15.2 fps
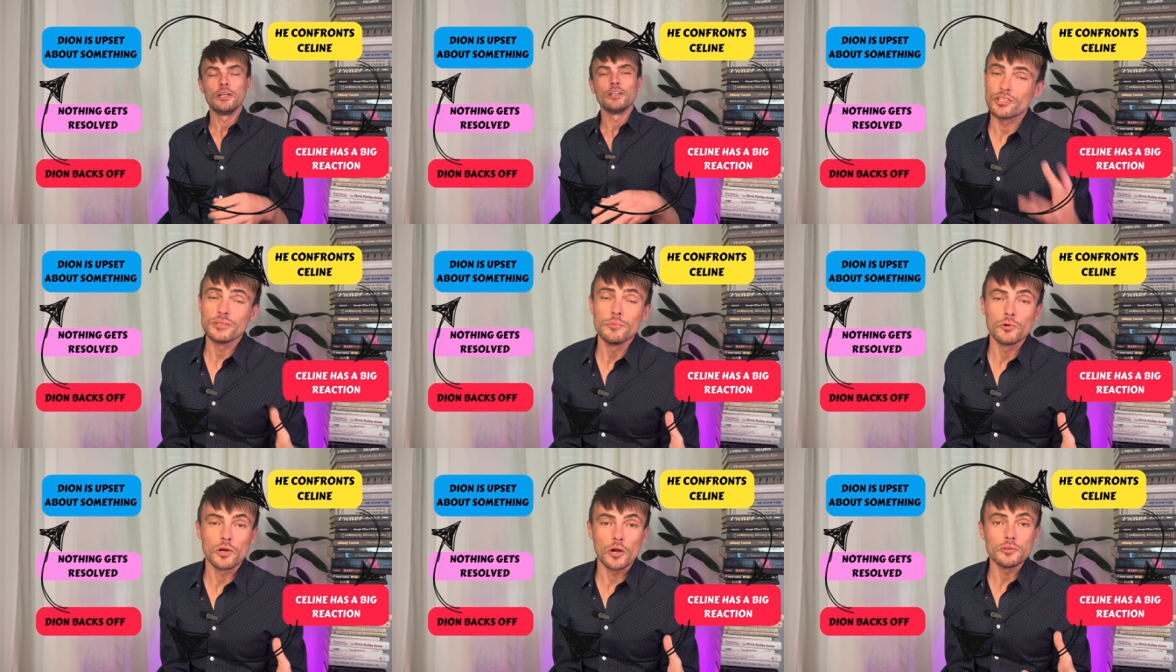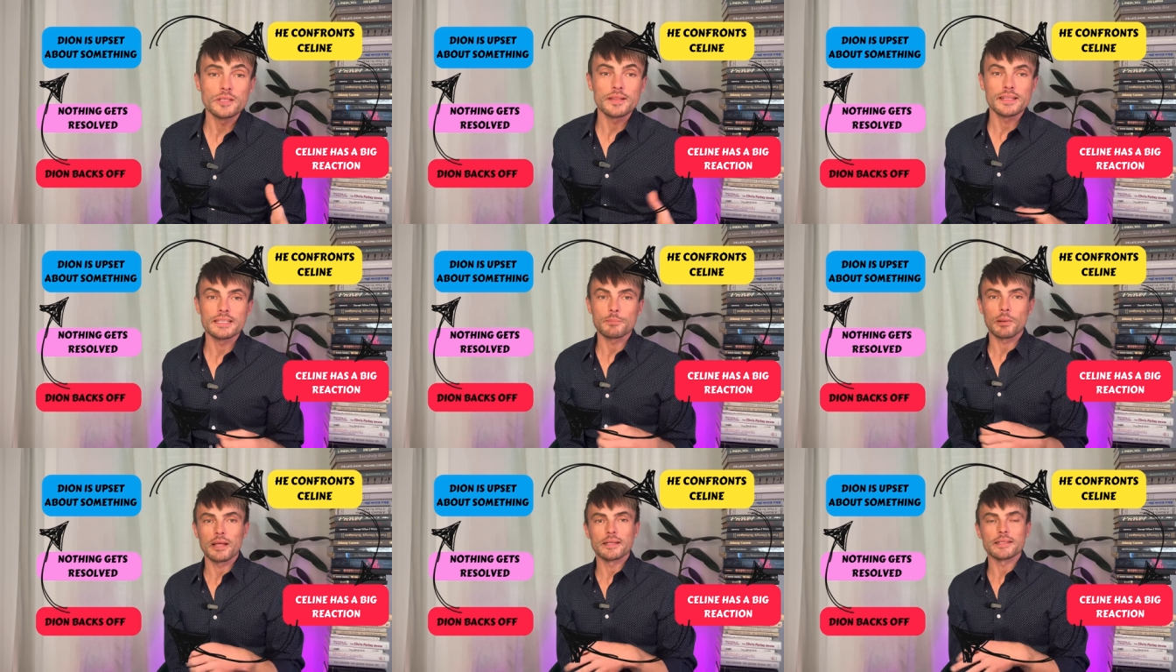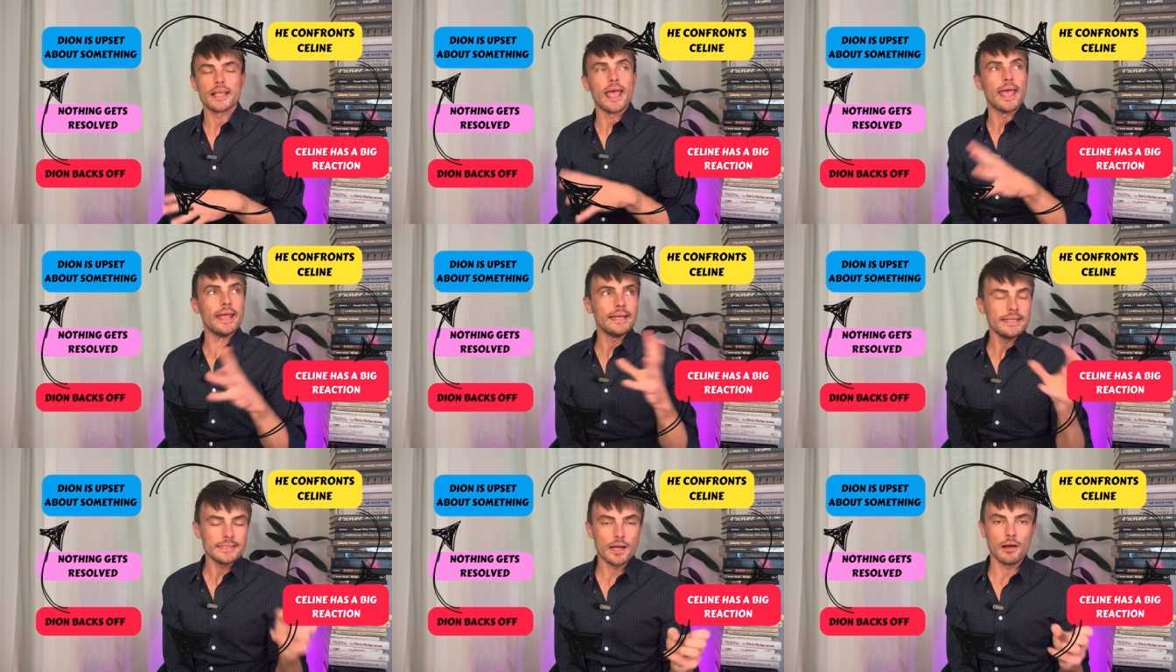She will go to this place
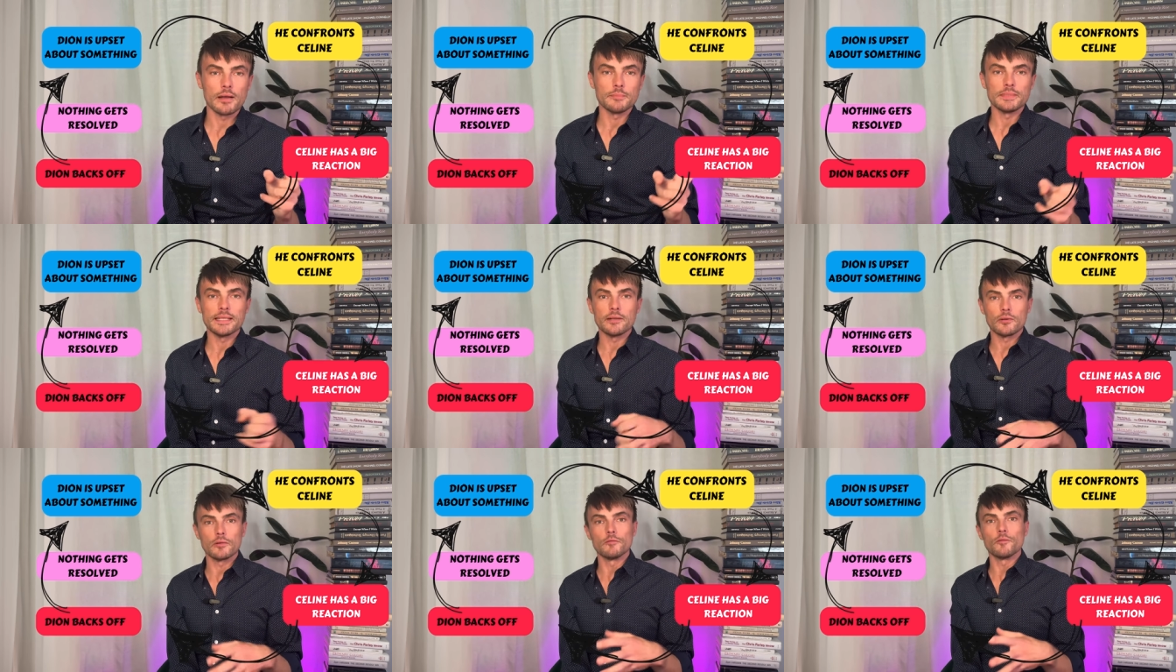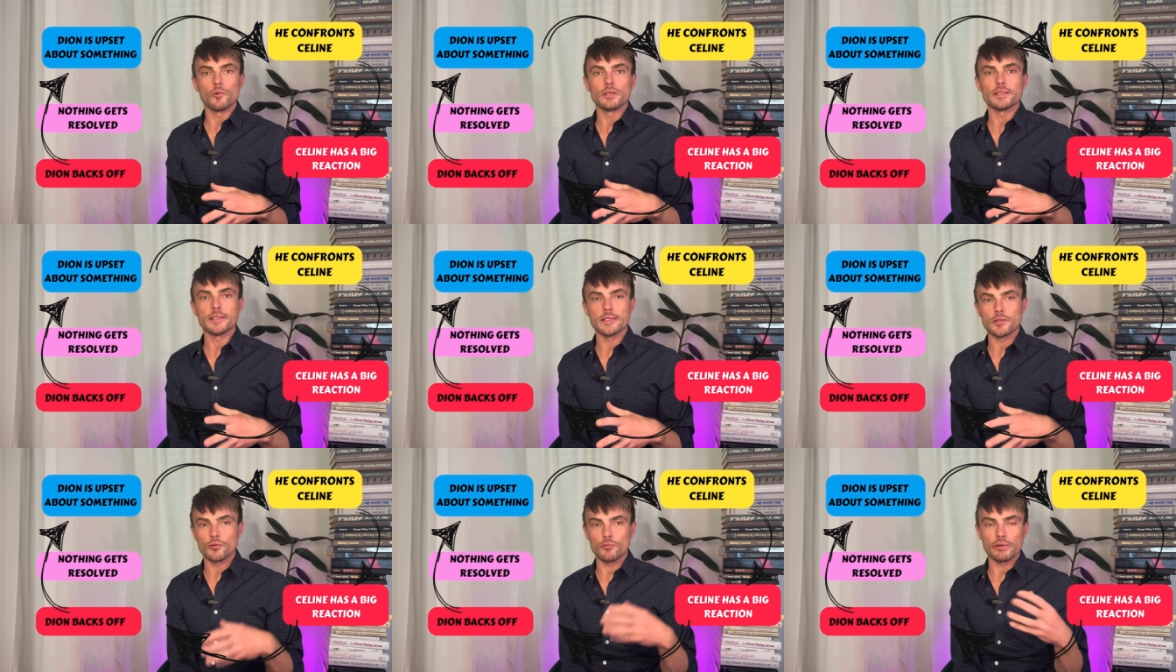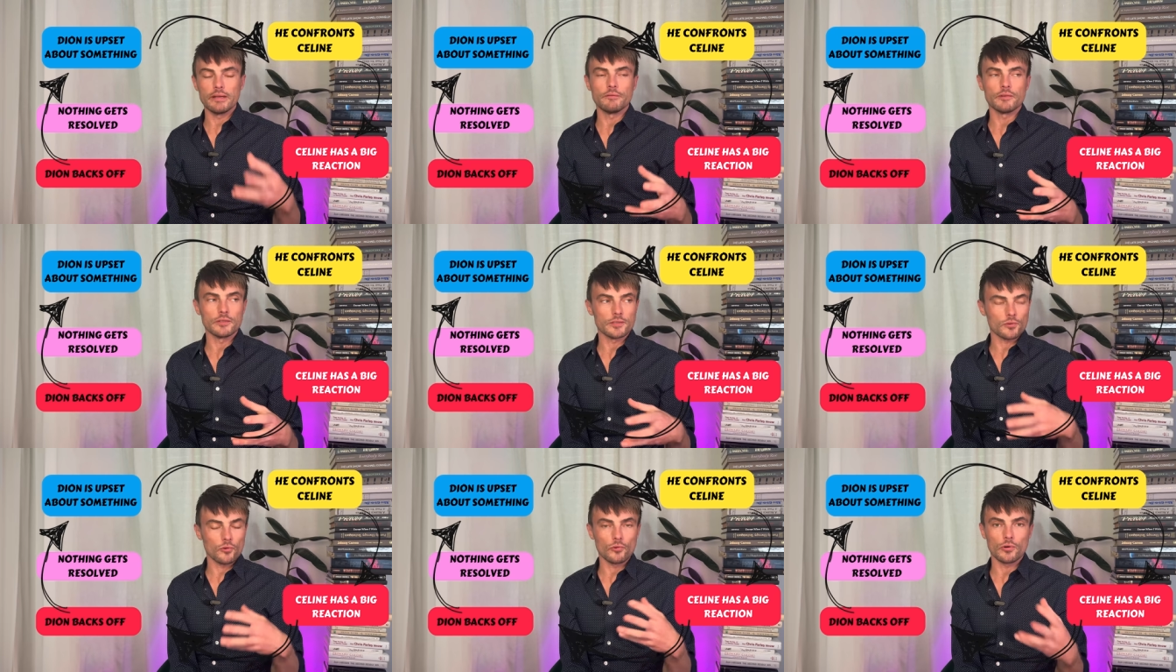anytime Dion voices a
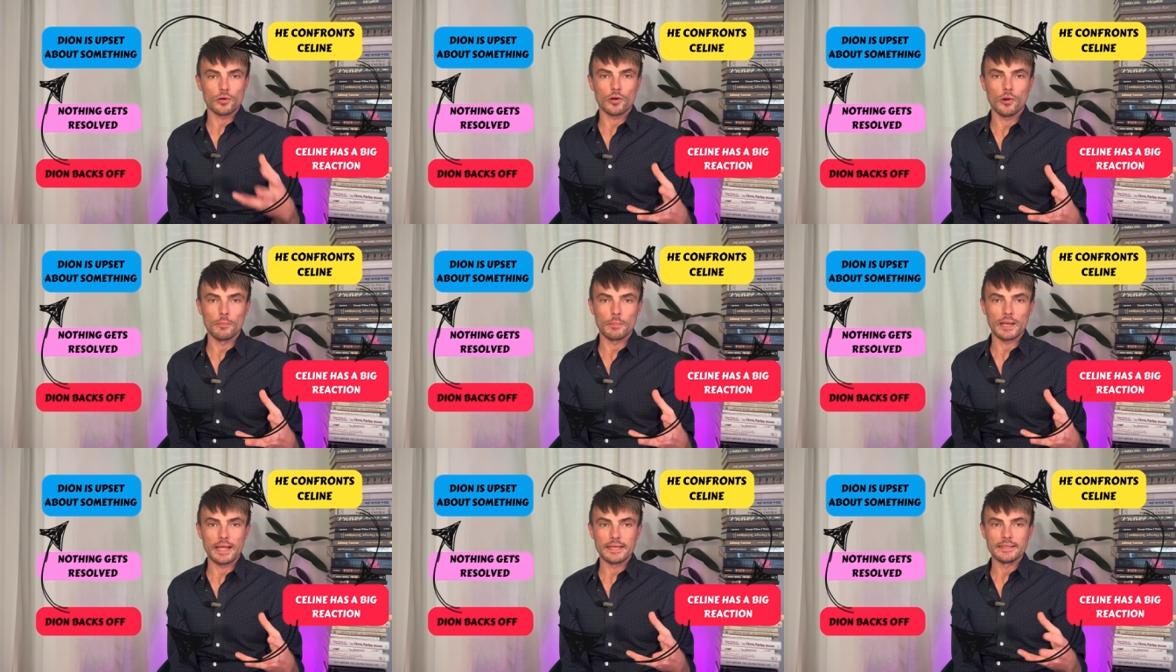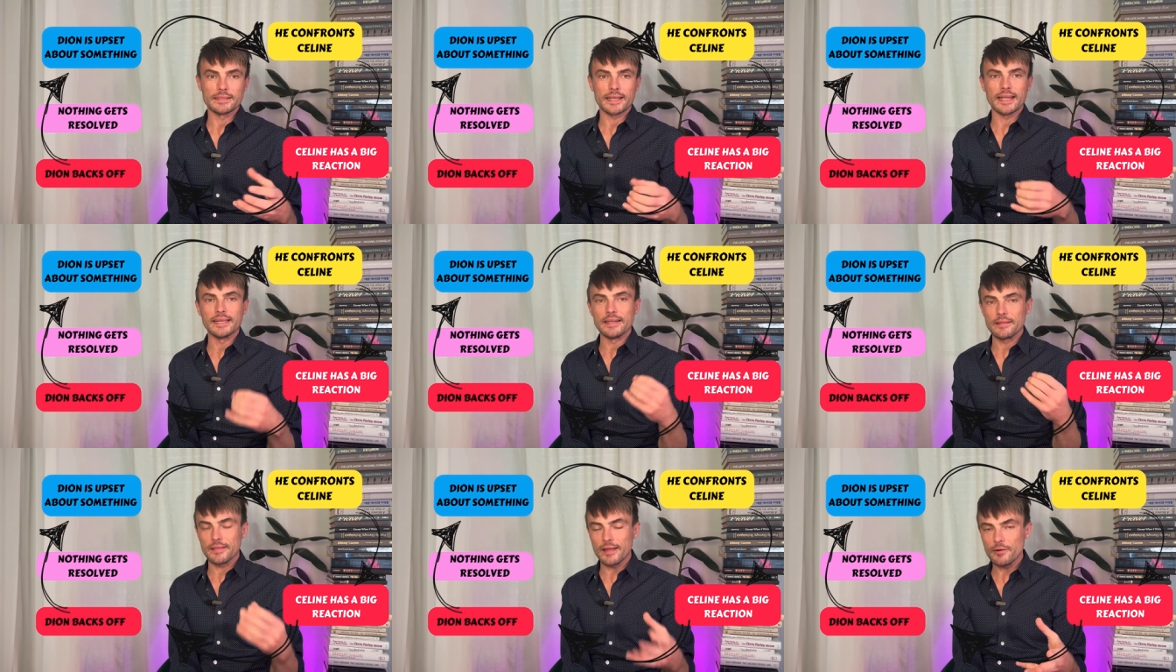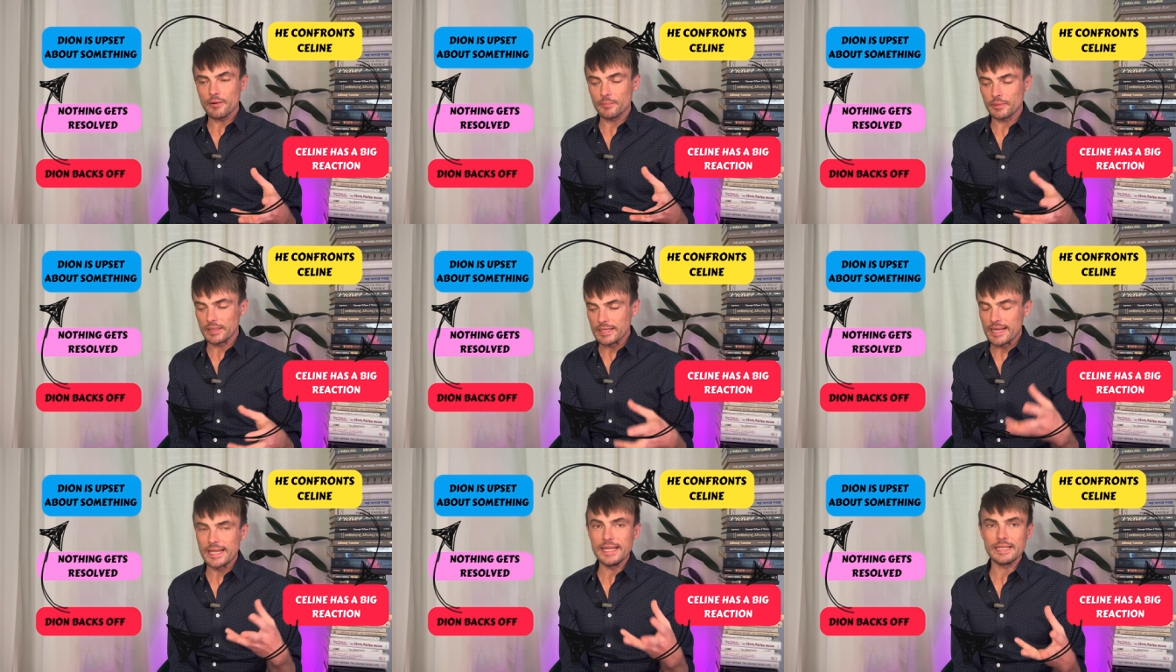grievance or a complaint, and in
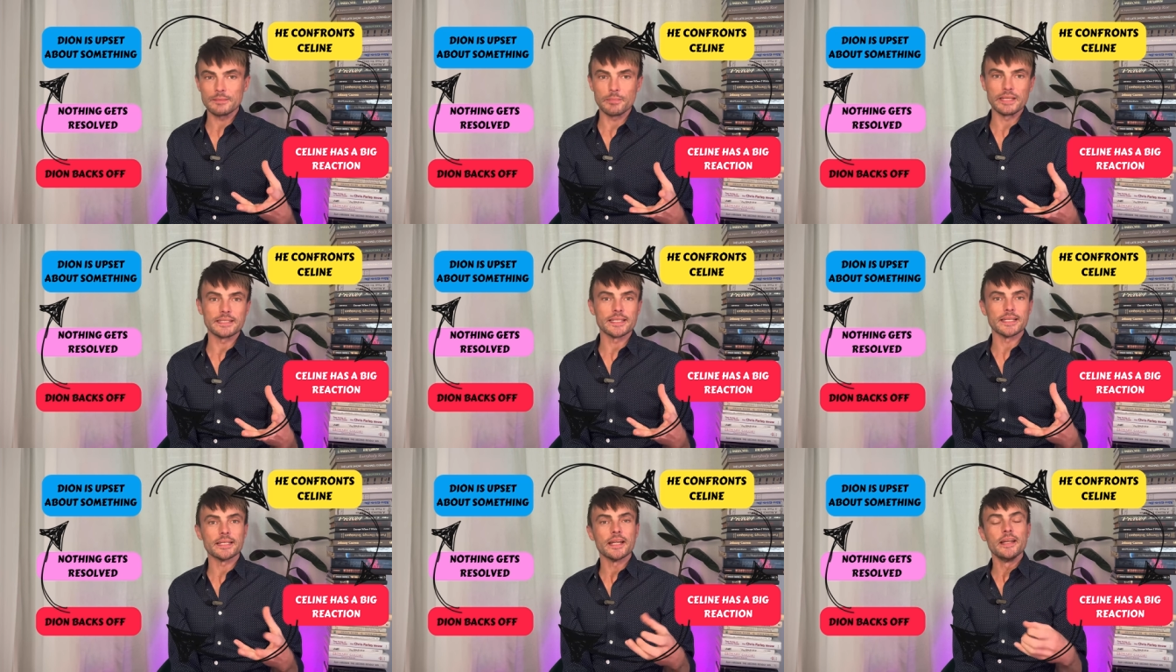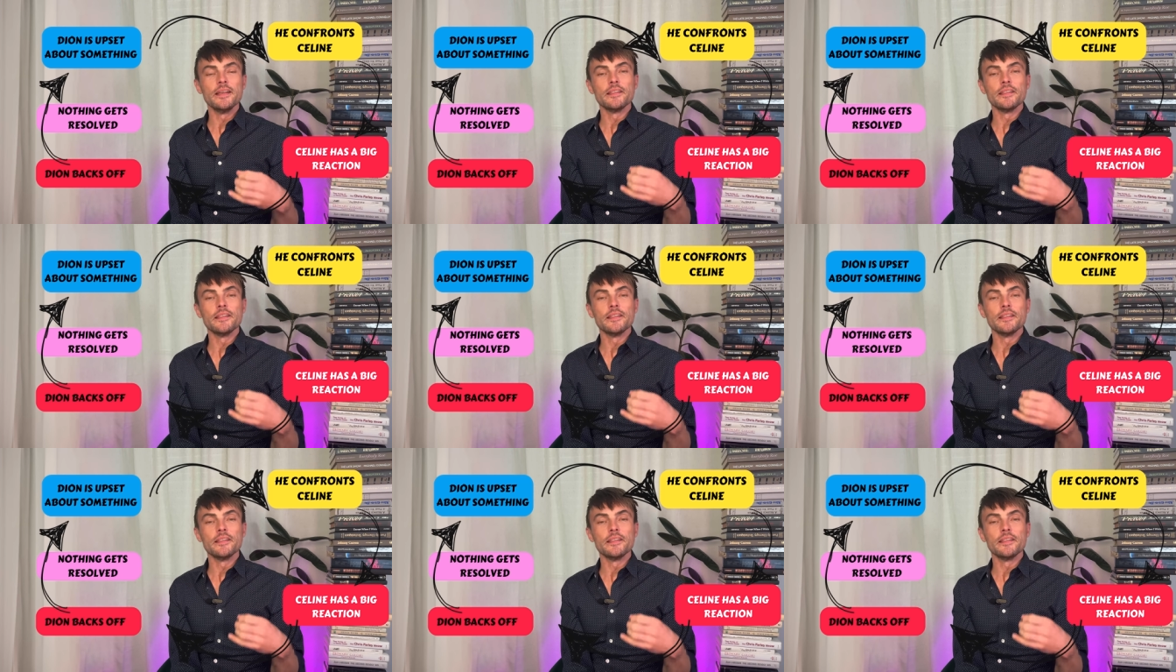therapy, he admitted